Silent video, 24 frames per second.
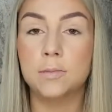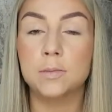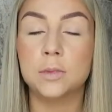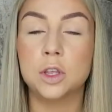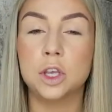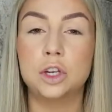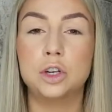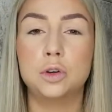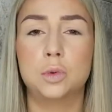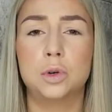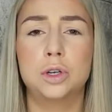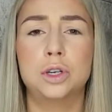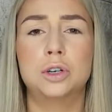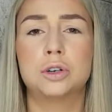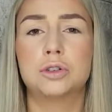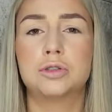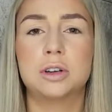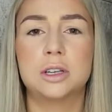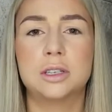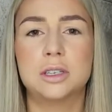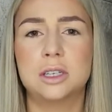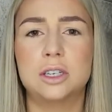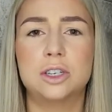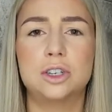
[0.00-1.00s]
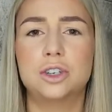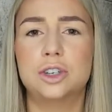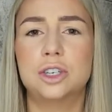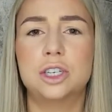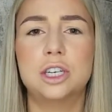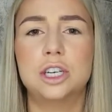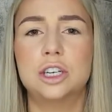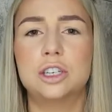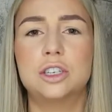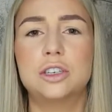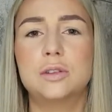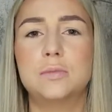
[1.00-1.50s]
You don't want your transition
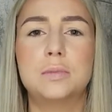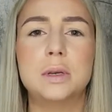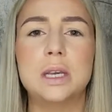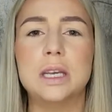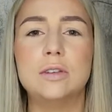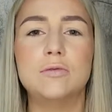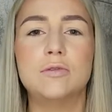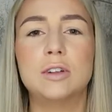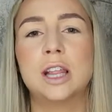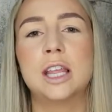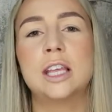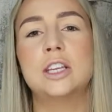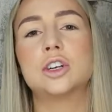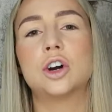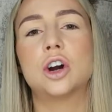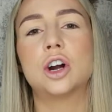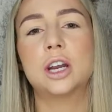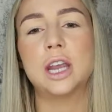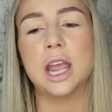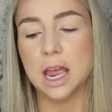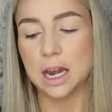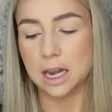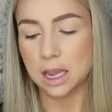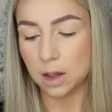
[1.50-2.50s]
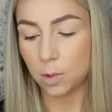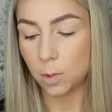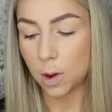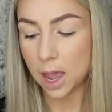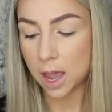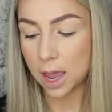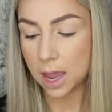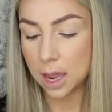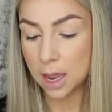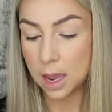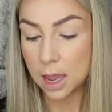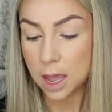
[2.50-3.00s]
shade to be really dark
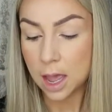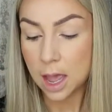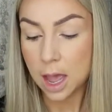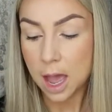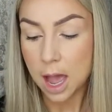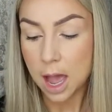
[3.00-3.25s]
anyway.